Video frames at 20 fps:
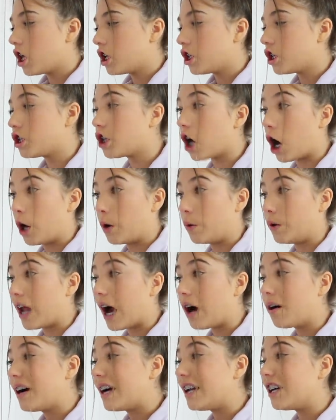So
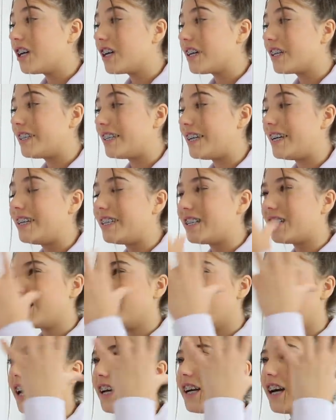now I need,
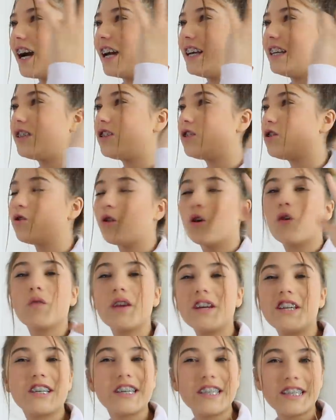like, a
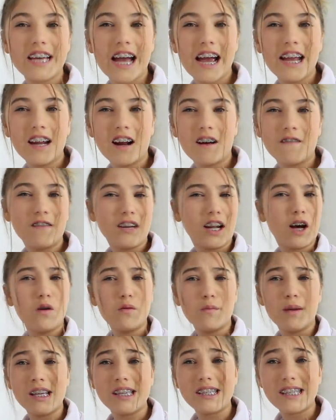storage container for, like,
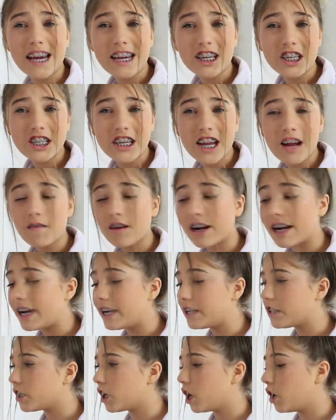all my
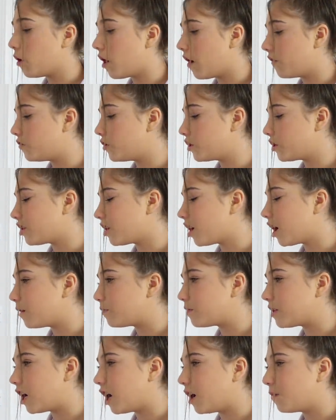stationery. So I've just
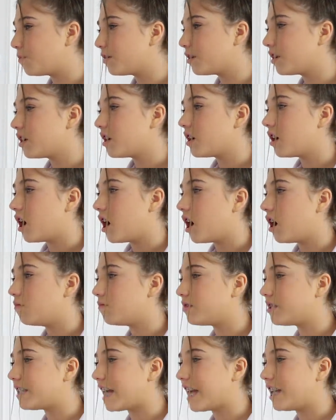typed up
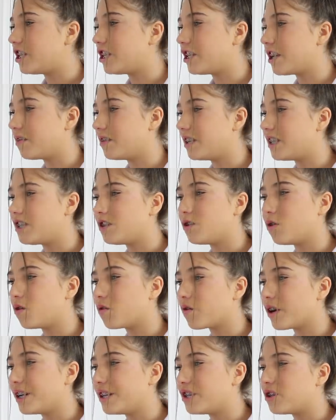stationery
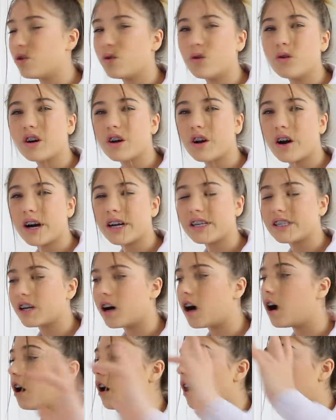storage
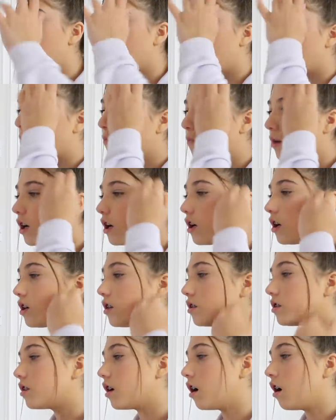organizer.
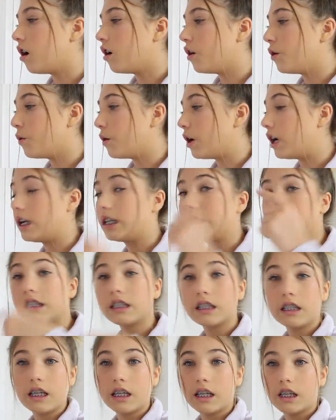So
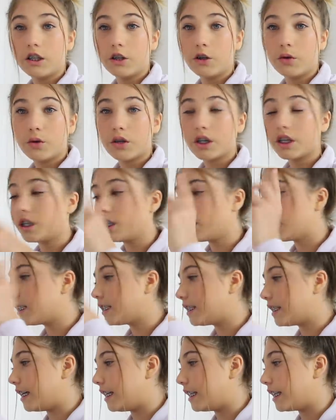you can
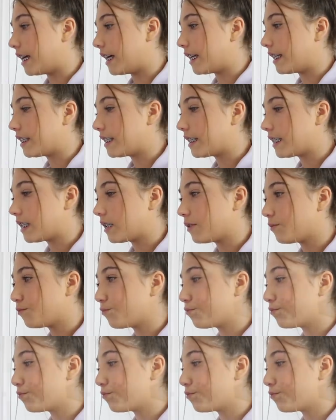see this.